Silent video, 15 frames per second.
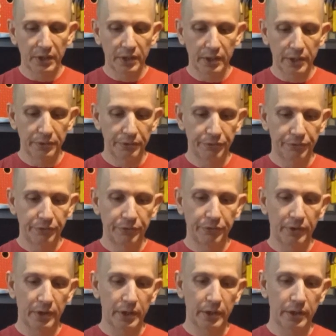and this
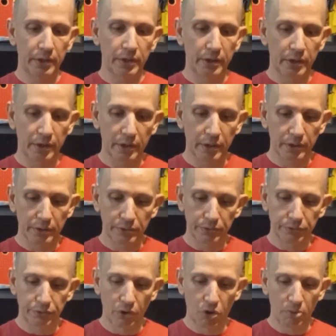is a
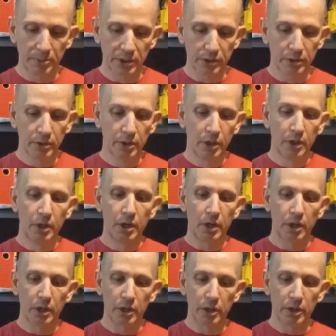Tomy
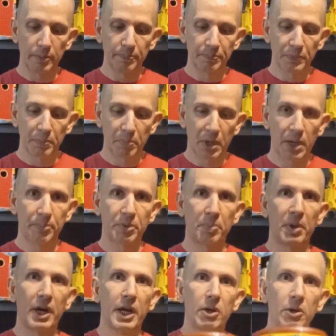Pop
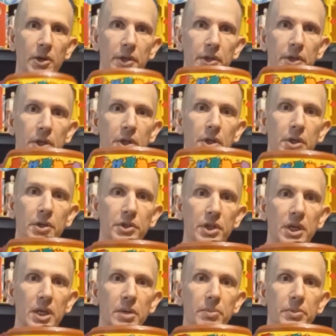the Pirate
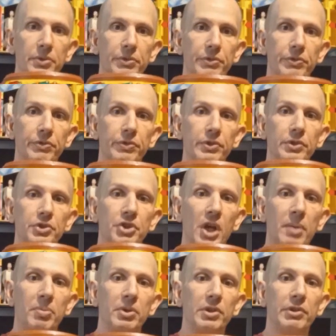game. This is the
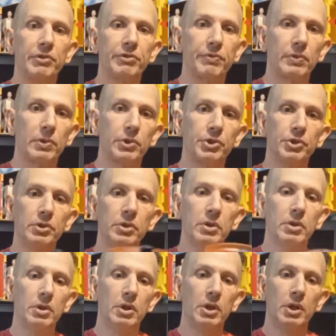Japanese version,
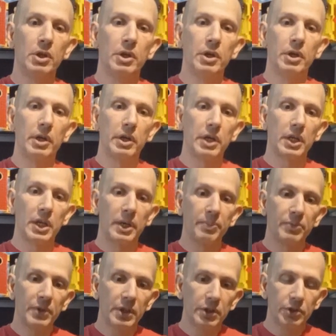and
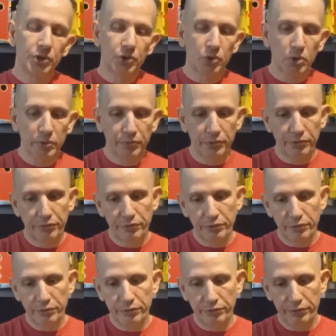I'm not sure if this
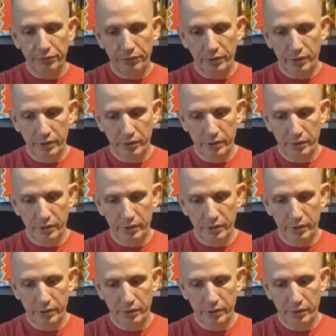is...